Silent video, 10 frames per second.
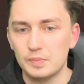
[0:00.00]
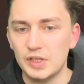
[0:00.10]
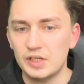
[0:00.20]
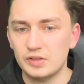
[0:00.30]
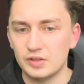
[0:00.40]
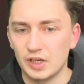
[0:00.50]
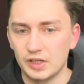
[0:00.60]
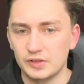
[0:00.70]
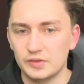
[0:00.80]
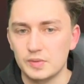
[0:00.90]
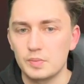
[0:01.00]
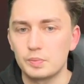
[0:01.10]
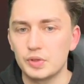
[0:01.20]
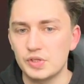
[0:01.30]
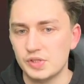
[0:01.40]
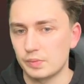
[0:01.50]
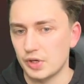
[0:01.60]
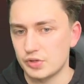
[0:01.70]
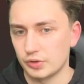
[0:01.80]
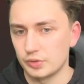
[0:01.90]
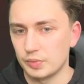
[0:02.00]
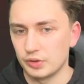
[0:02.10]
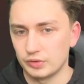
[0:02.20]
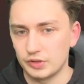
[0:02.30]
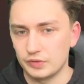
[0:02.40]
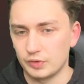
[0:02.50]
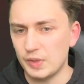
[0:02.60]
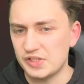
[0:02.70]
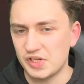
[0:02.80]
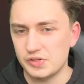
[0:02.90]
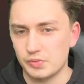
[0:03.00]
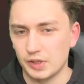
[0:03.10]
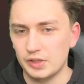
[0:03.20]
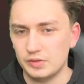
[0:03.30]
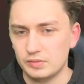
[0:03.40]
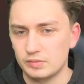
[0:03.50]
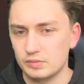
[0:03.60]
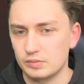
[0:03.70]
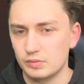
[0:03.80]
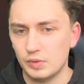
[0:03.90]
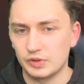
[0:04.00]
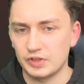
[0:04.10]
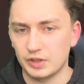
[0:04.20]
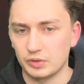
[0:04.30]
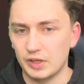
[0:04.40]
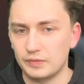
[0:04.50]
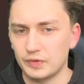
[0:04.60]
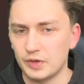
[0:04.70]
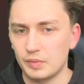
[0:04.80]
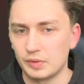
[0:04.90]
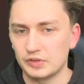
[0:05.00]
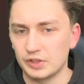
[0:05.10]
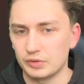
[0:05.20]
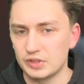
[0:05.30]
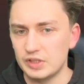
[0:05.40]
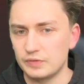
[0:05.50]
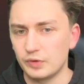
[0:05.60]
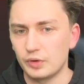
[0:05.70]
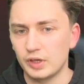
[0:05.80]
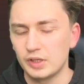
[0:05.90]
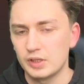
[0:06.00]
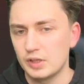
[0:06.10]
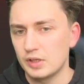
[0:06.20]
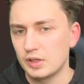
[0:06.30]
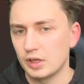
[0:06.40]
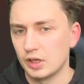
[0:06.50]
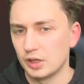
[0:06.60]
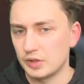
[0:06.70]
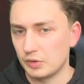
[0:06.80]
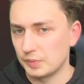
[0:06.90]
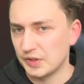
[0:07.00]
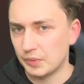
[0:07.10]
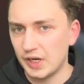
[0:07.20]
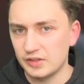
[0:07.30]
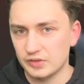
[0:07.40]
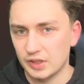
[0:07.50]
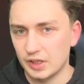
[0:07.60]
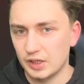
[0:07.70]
Pin in the knight, put in some pressure on the pawn on d4. Makes sense, right? We will take on f3, we will take on d4. That will be great.